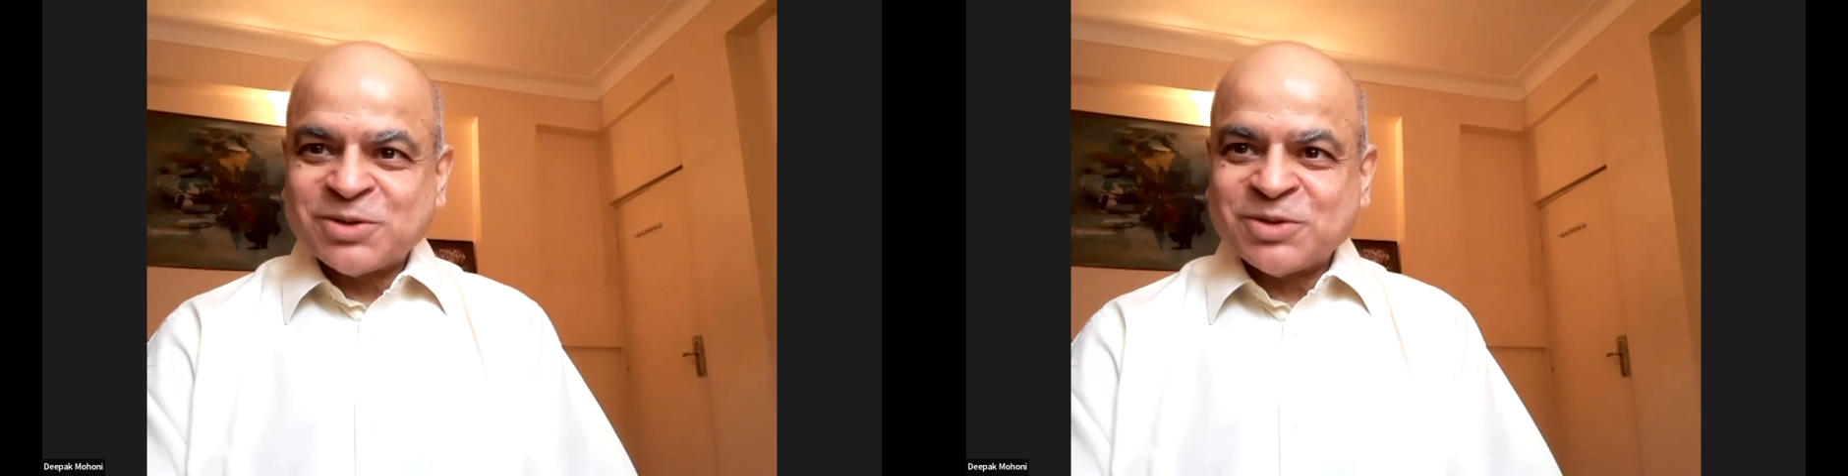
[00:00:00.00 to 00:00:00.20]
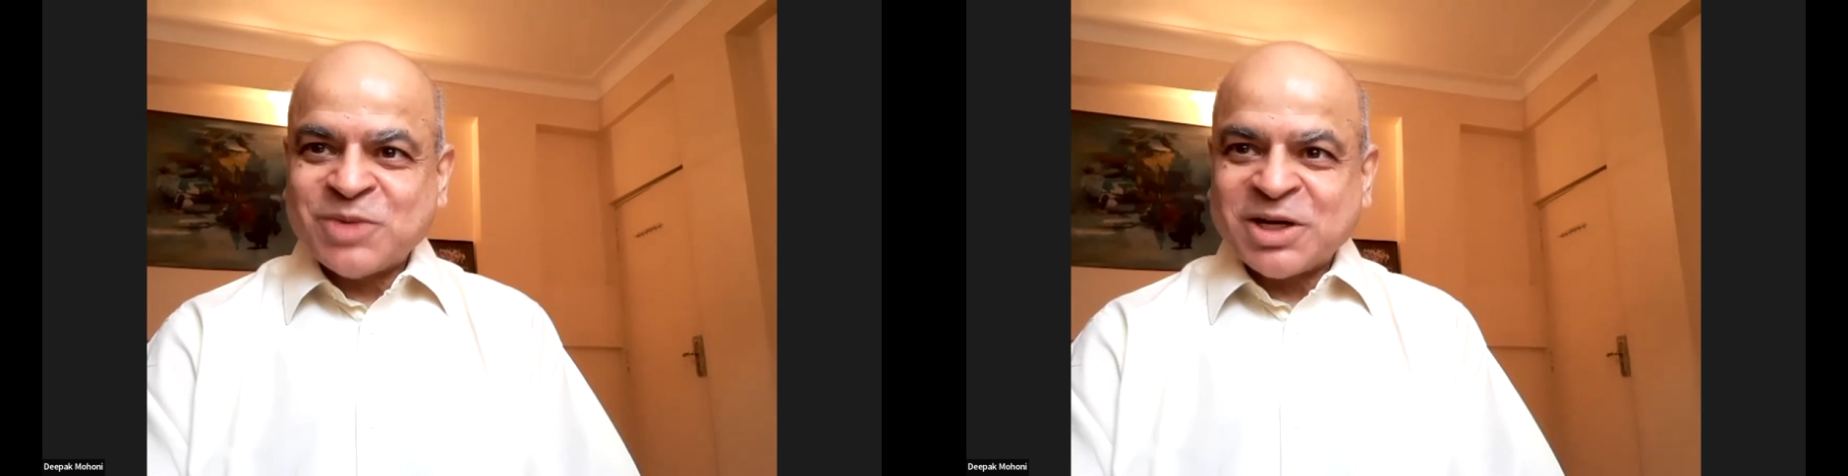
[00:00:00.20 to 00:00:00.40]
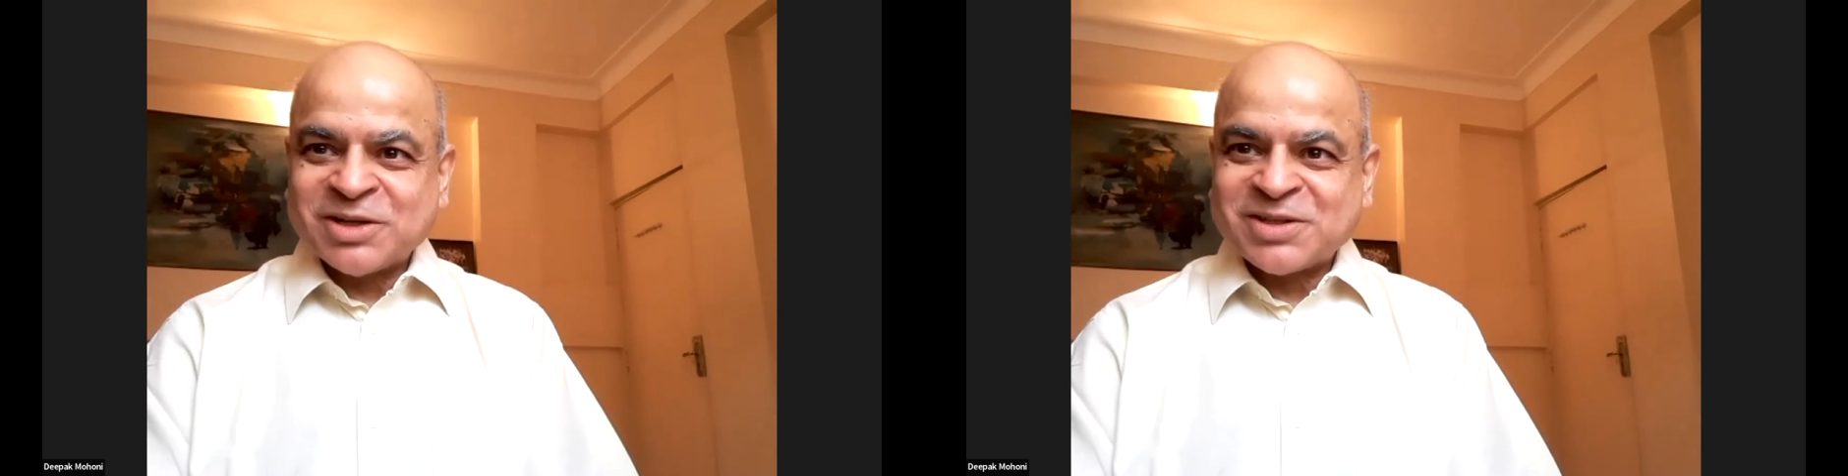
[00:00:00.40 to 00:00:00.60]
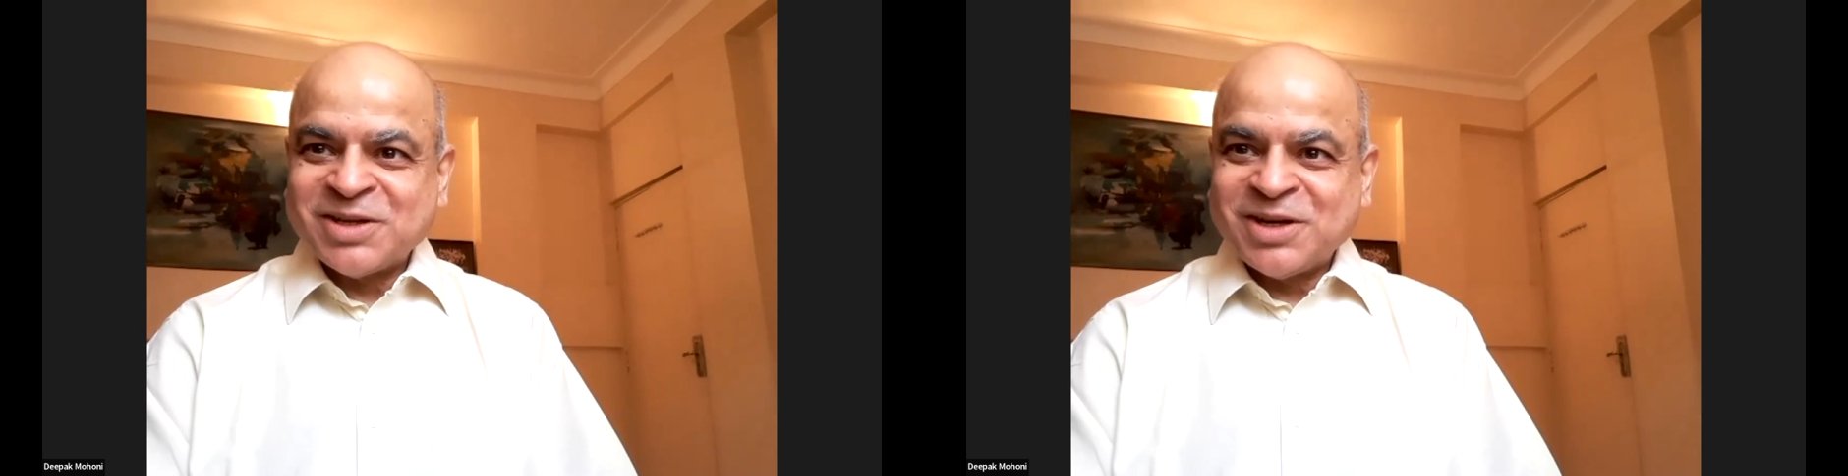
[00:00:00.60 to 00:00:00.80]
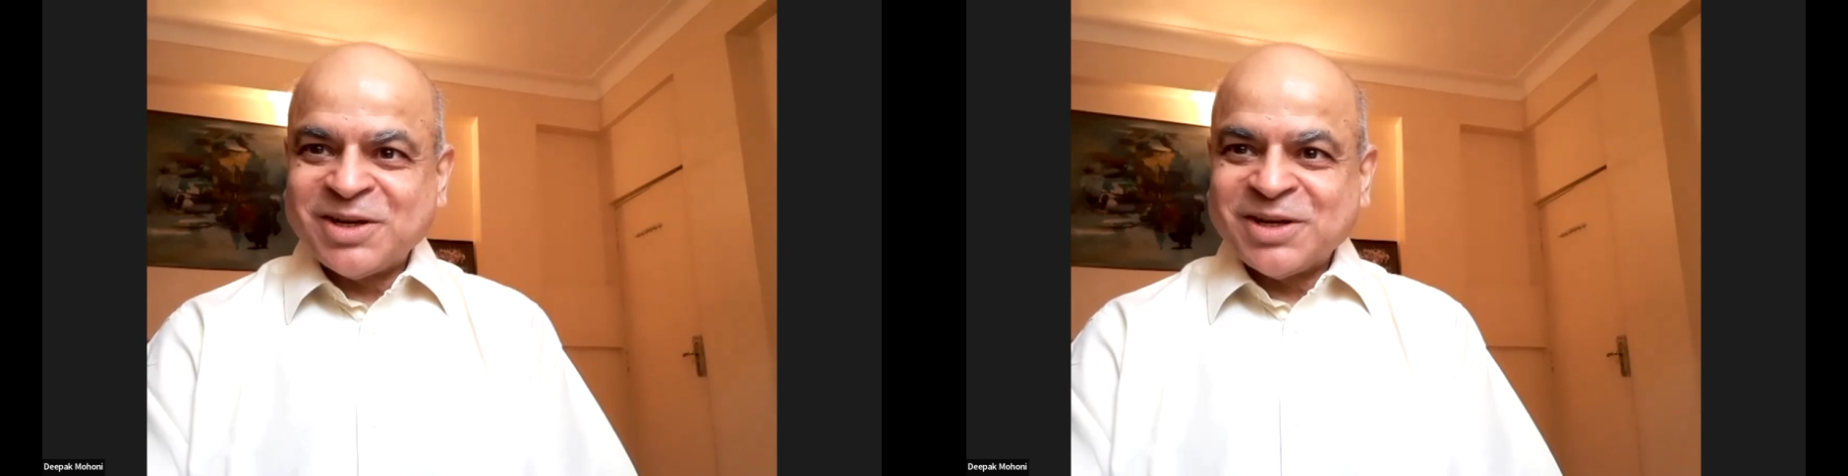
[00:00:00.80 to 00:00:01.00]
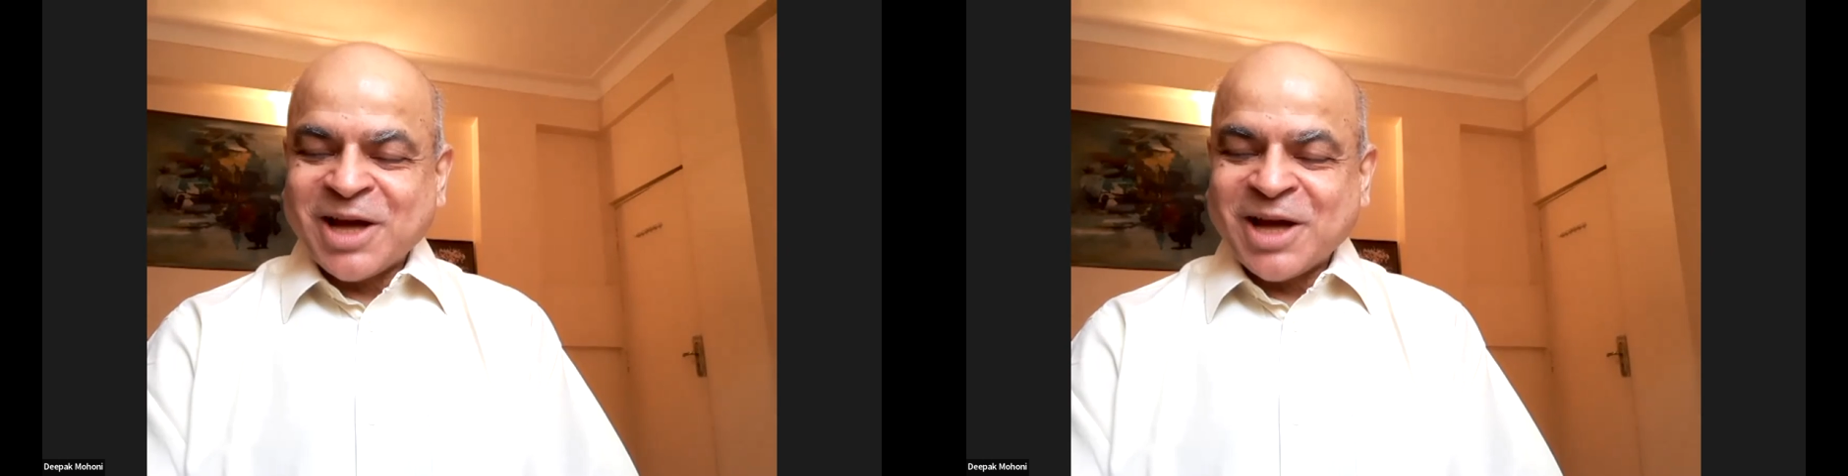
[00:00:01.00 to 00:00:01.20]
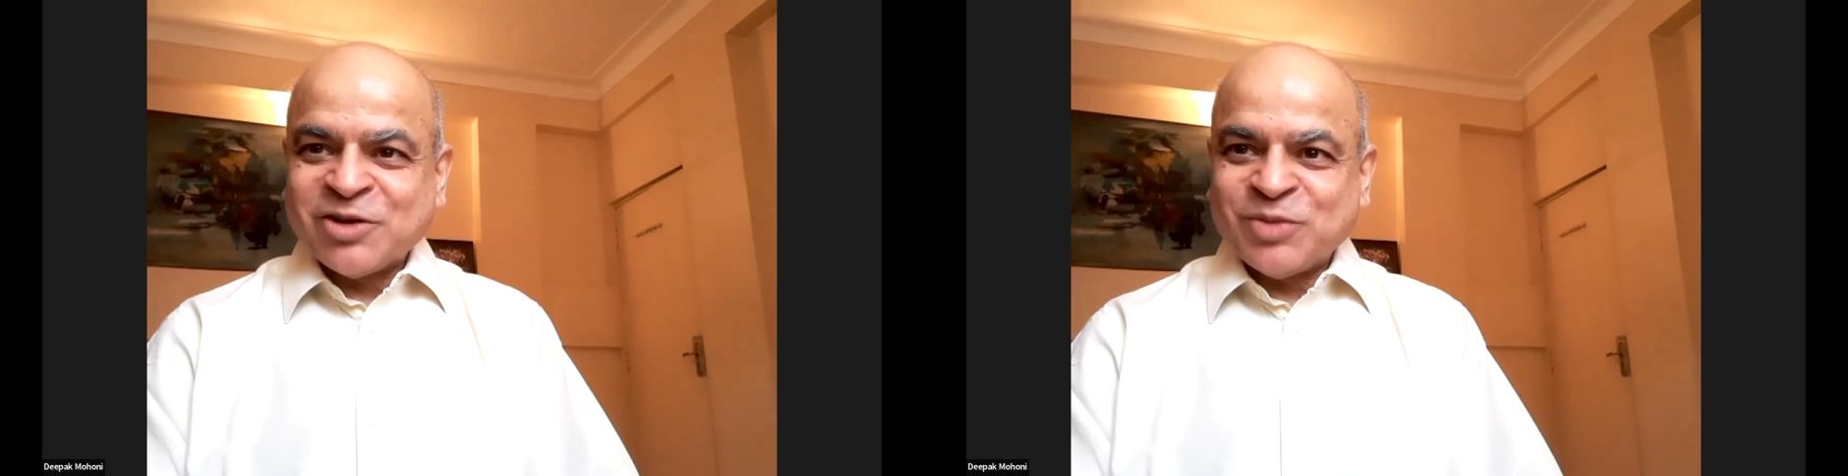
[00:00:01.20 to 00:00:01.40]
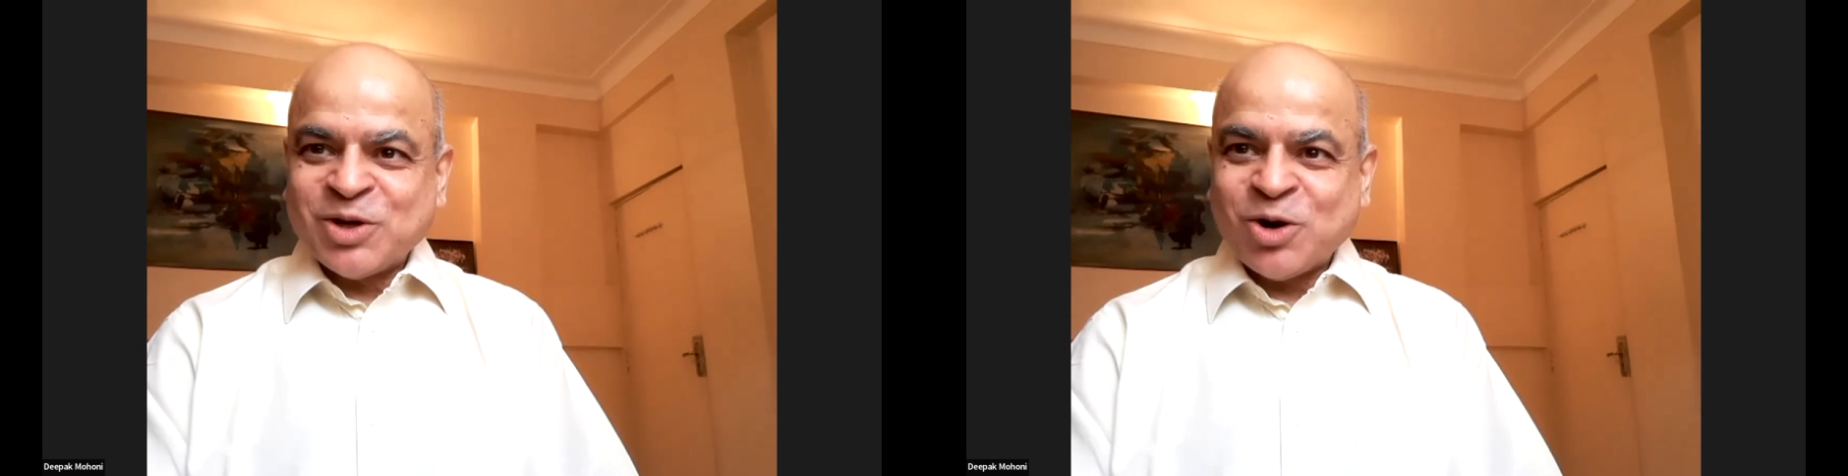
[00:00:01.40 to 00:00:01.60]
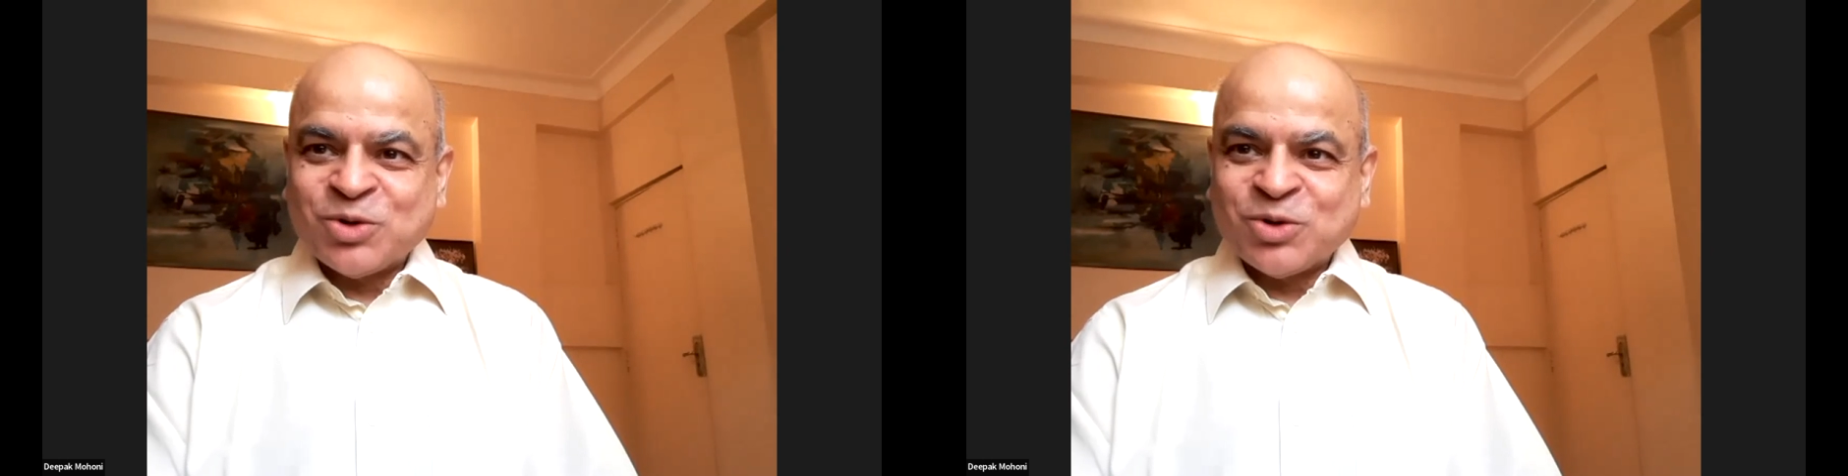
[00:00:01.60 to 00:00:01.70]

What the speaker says: So the markets can give me a lot